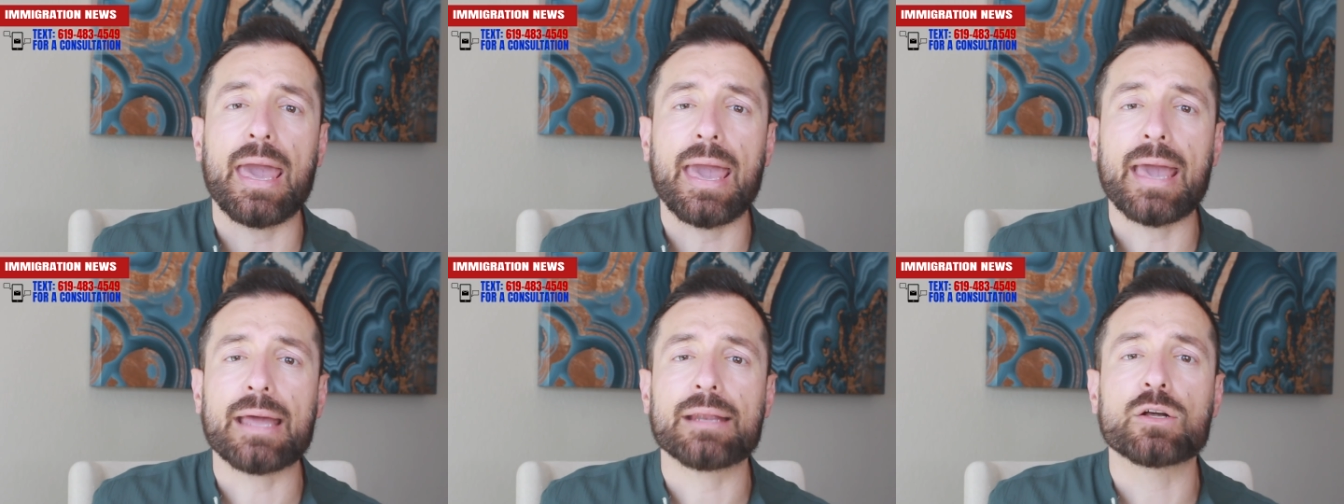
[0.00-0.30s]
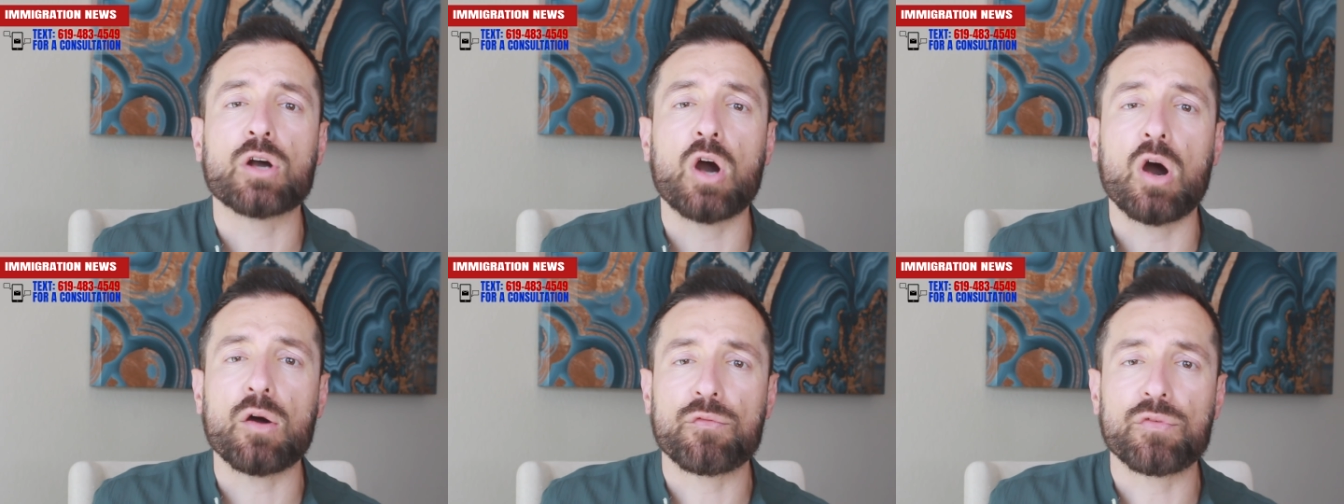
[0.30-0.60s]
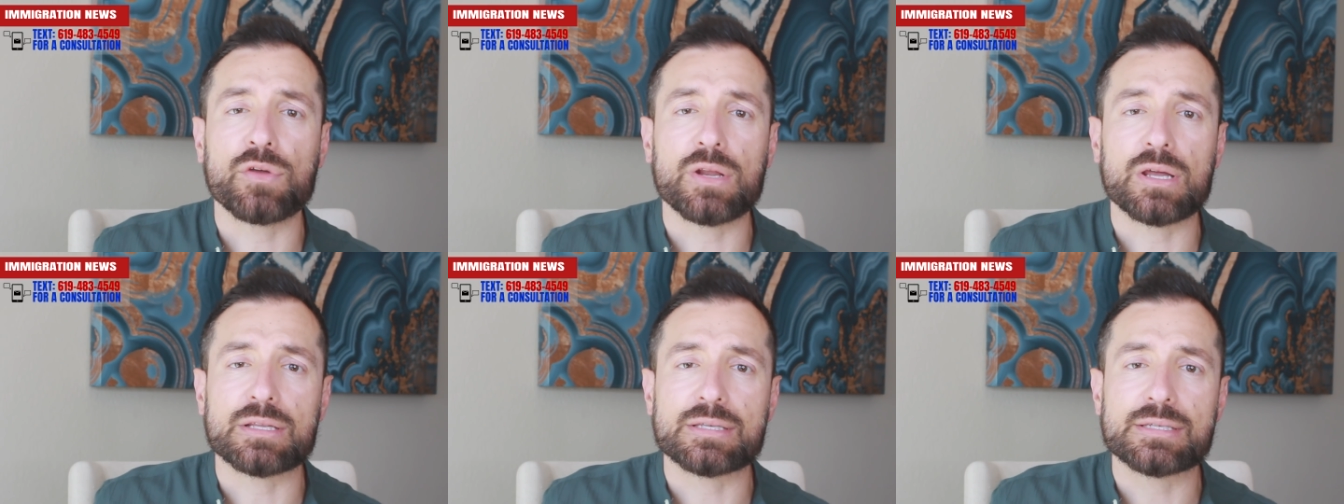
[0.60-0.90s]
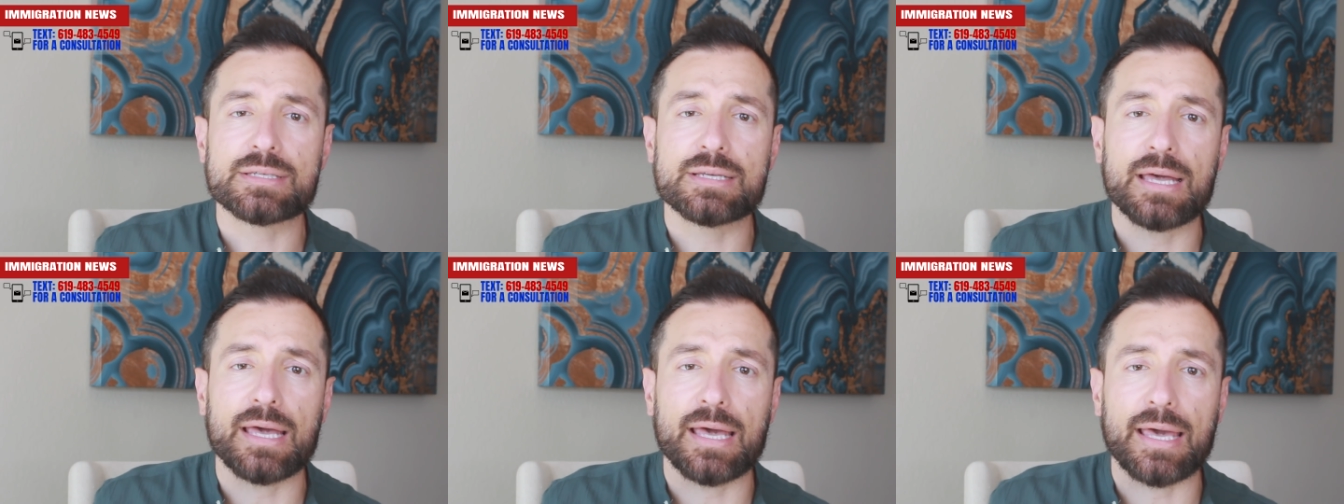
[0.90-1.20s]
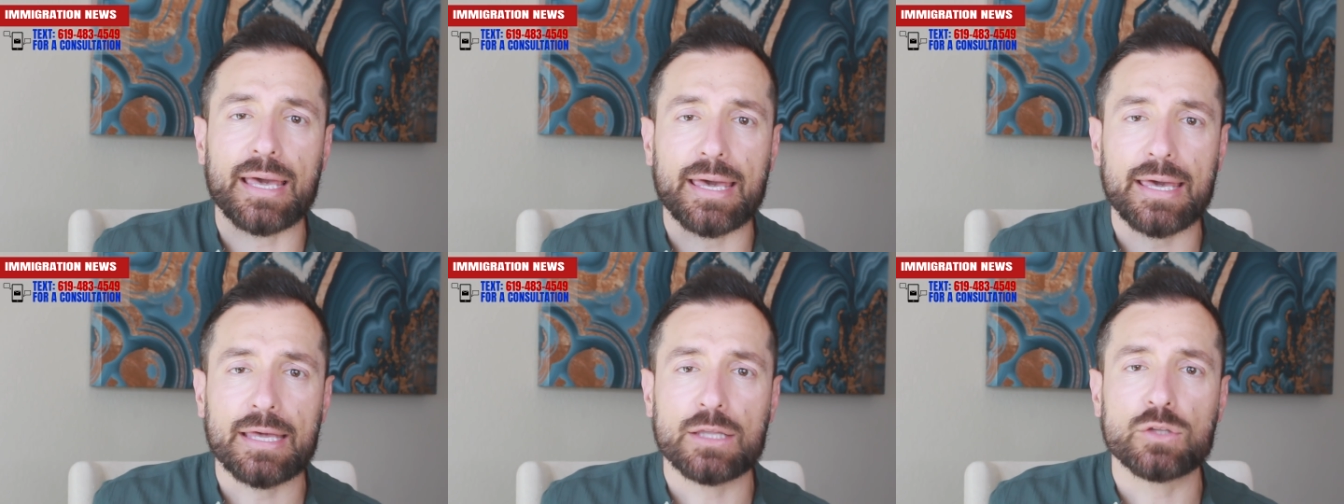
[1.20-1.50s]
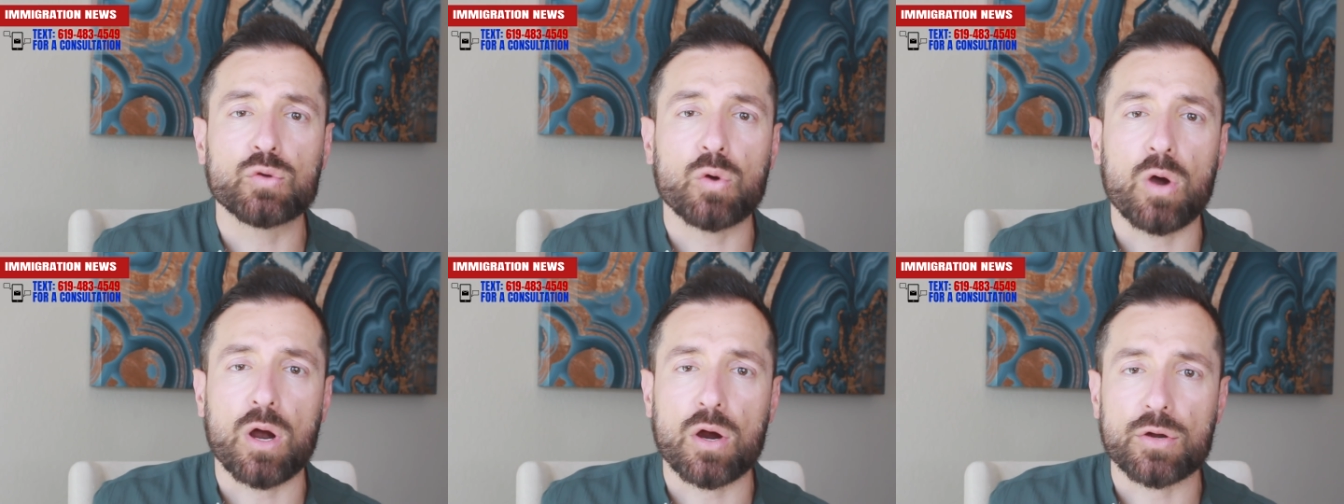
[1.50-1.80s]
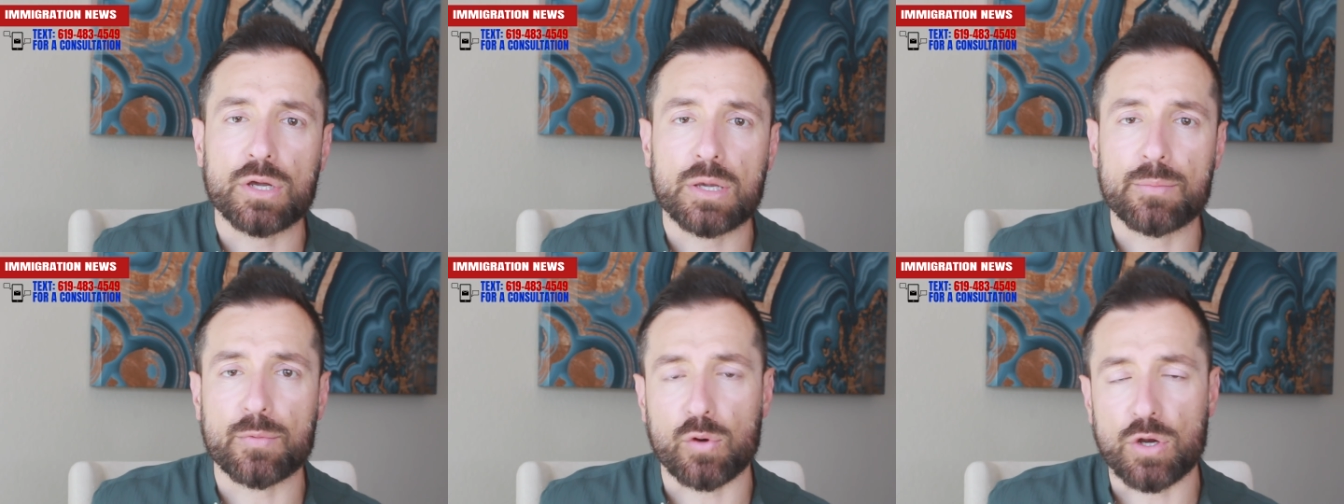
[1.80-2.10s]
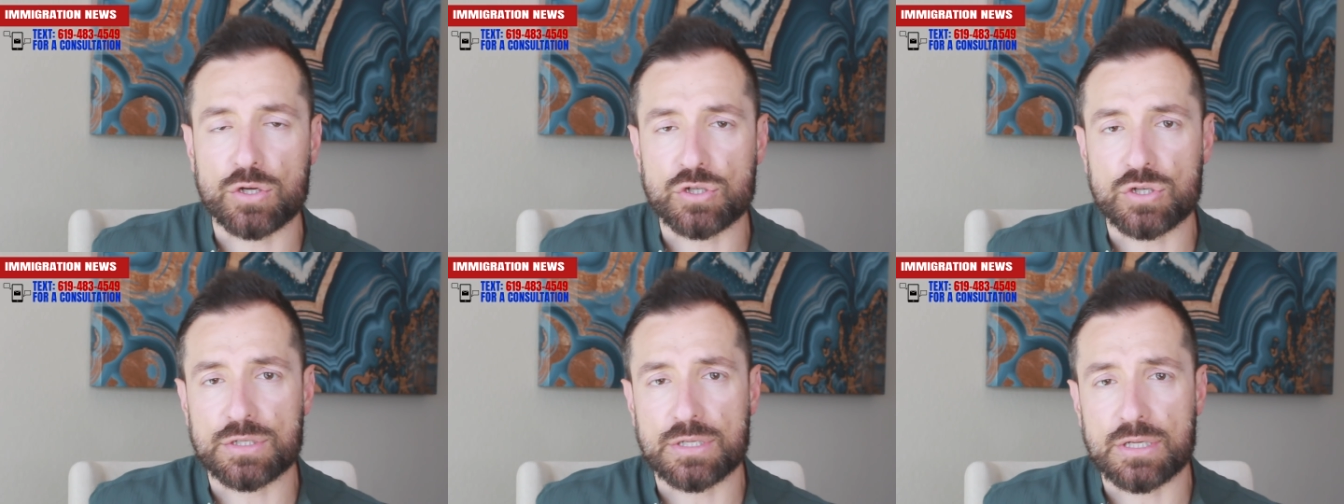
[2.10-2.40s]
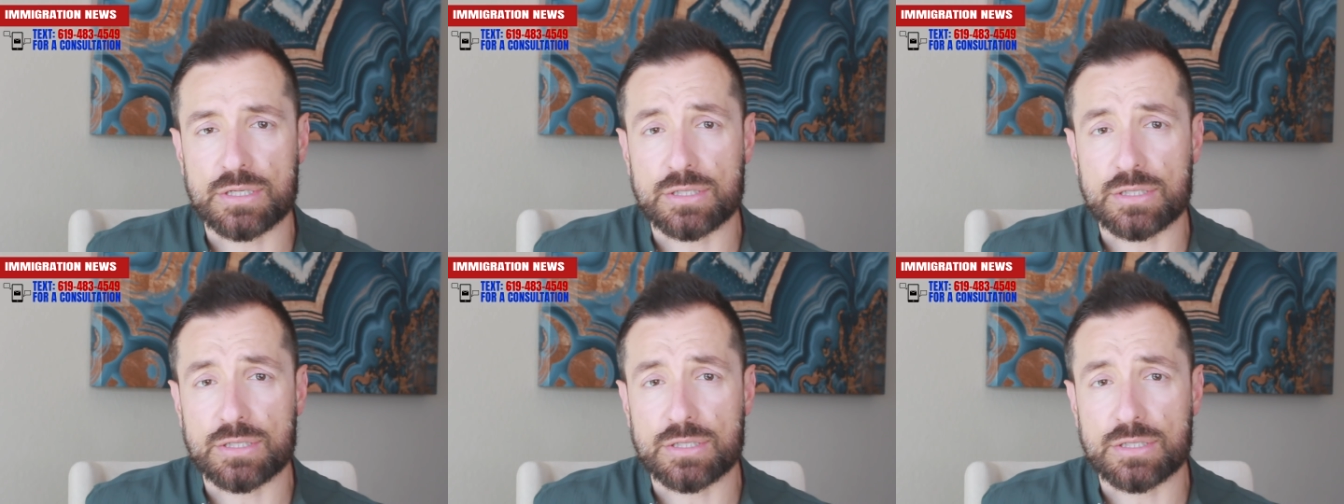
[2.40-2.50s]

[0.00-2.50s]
and confidence into our immigration